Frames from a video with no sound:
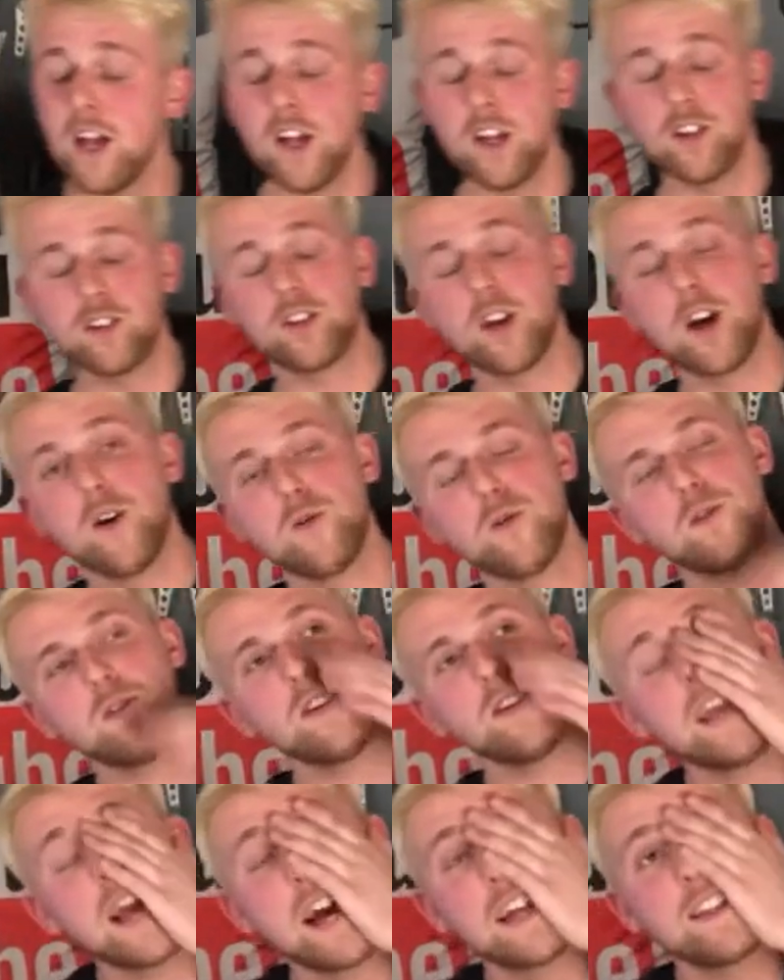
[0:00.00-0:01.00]
So
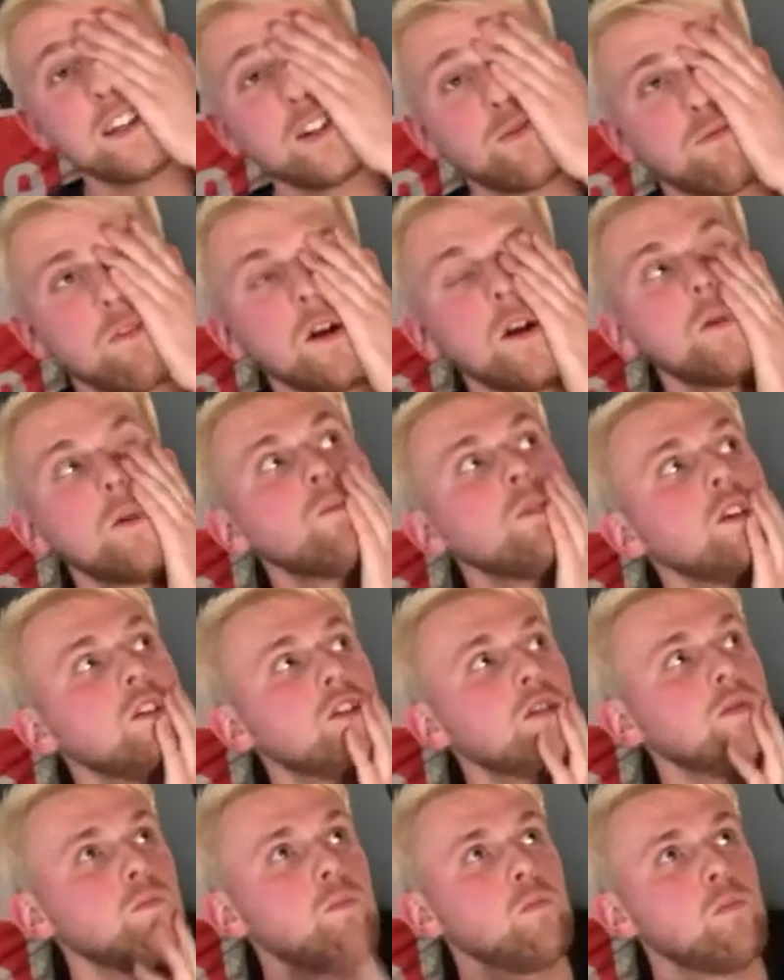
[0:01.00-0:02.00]
yeah, this room
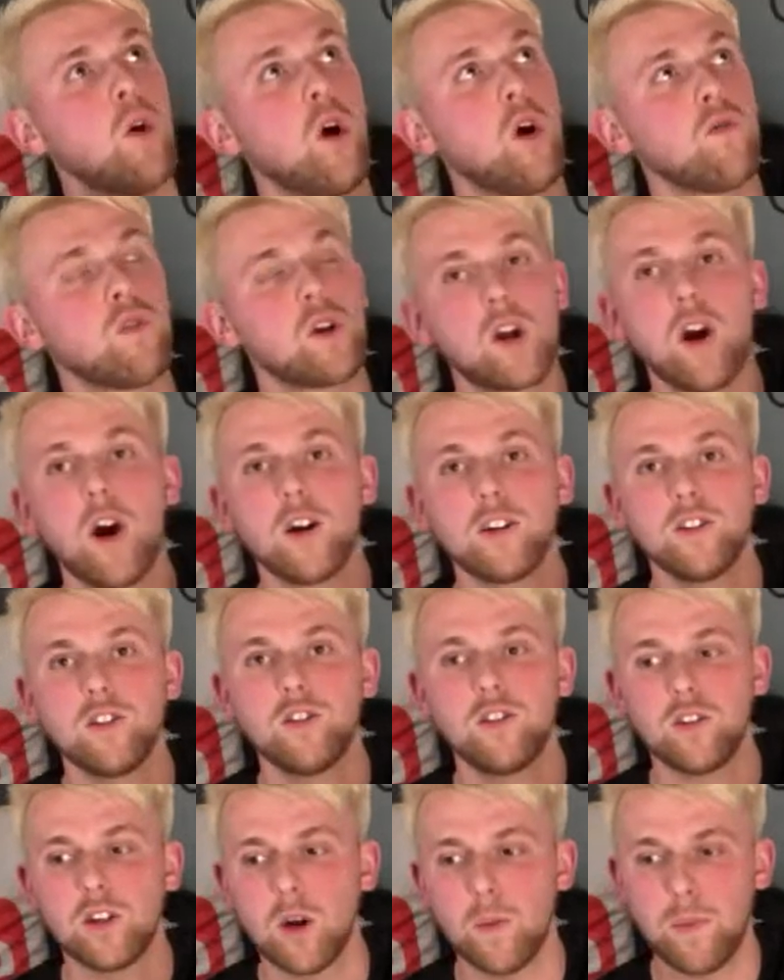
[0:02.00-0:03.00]
was more recording
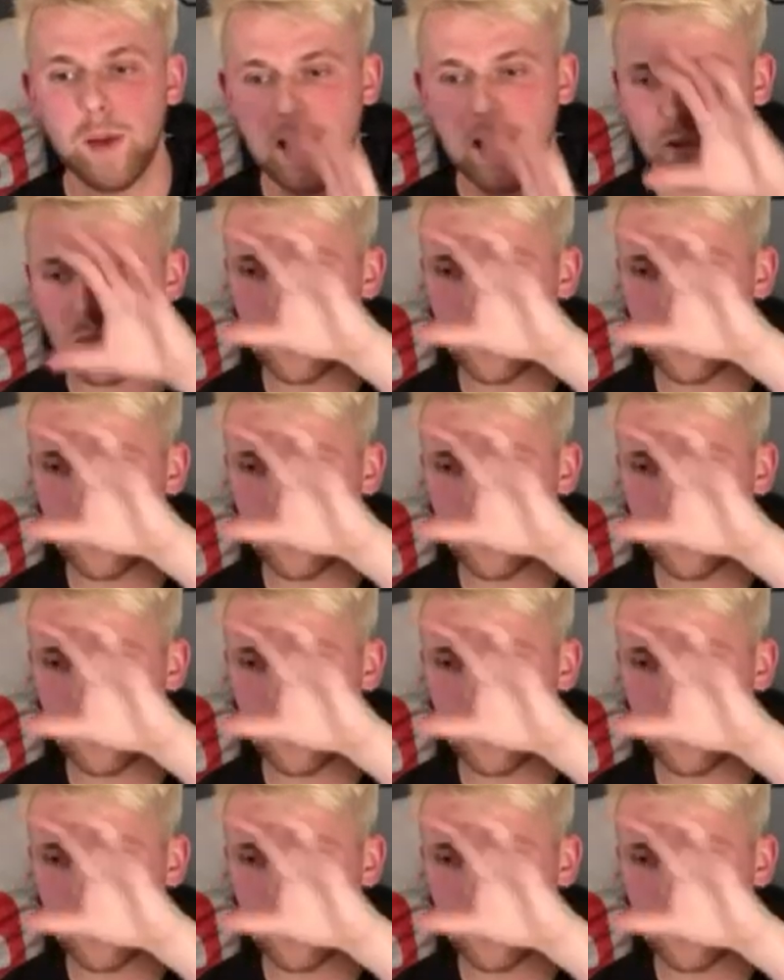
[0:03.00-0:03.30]
studio based.